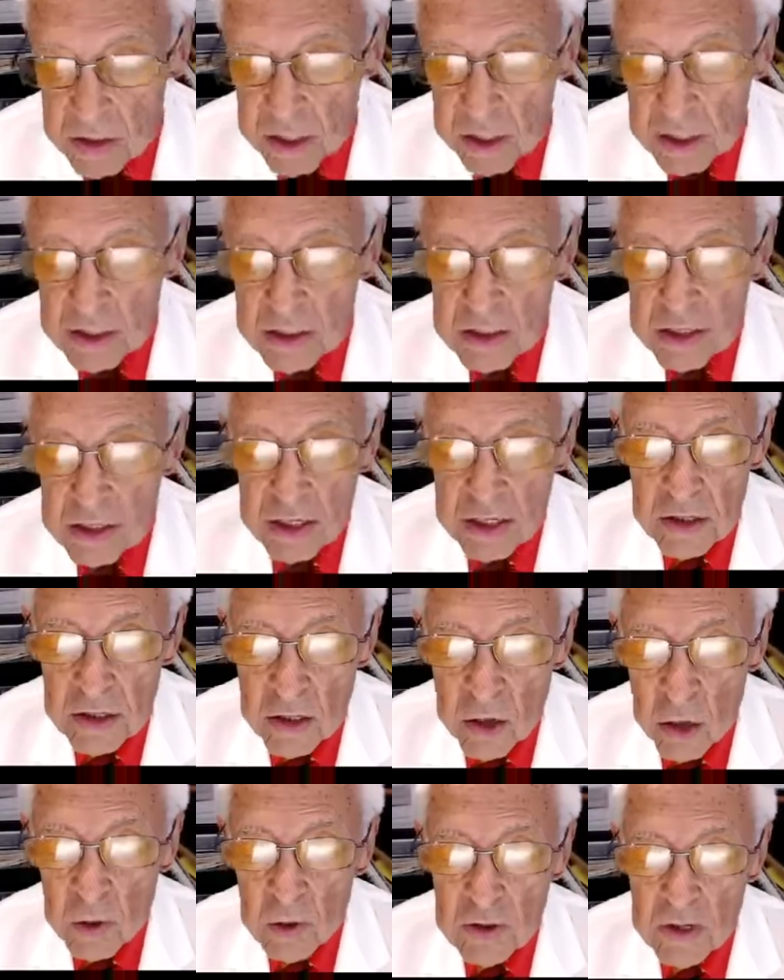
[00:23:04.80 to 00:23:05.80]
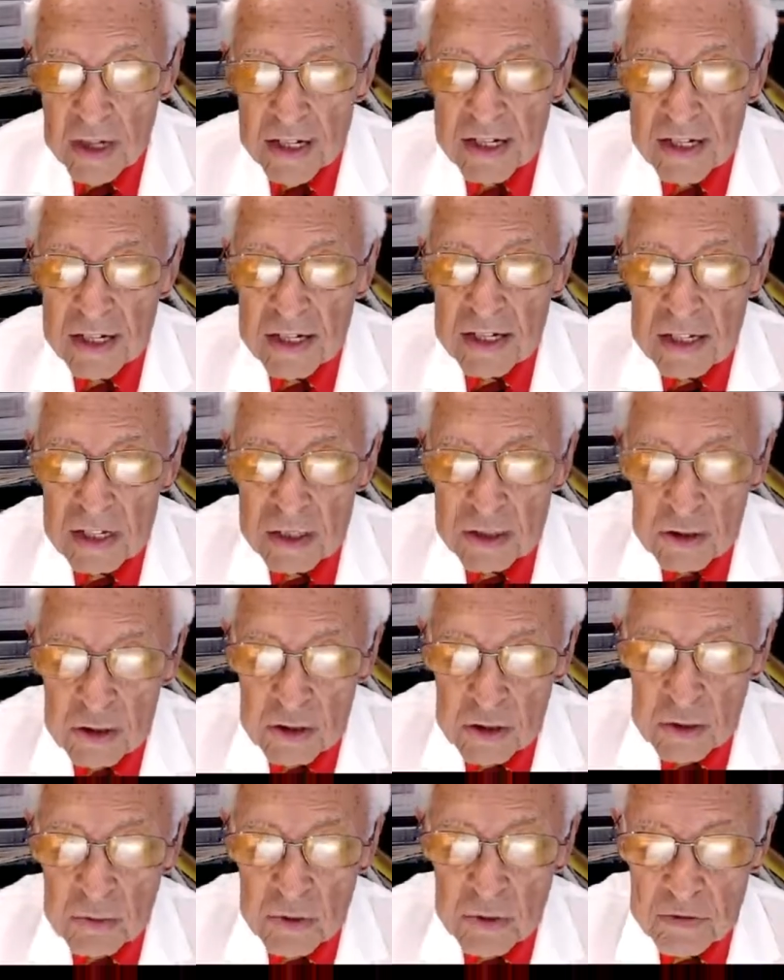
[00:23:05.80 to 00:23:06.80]
chance that you don't need
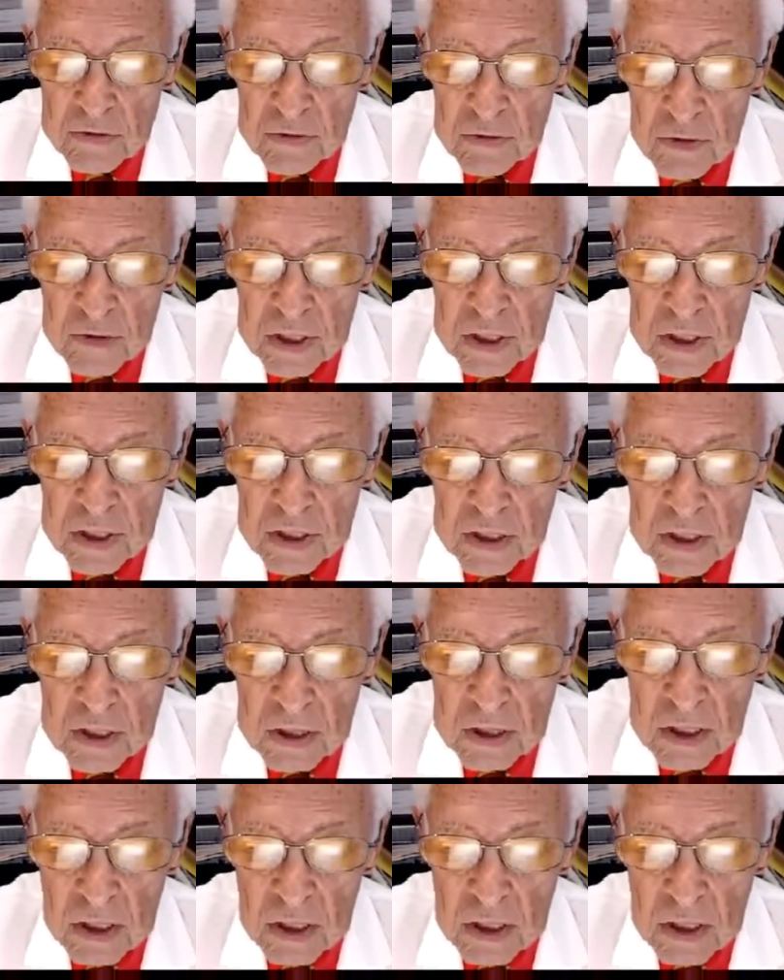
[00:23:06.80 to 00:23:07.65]
insulin before dinner,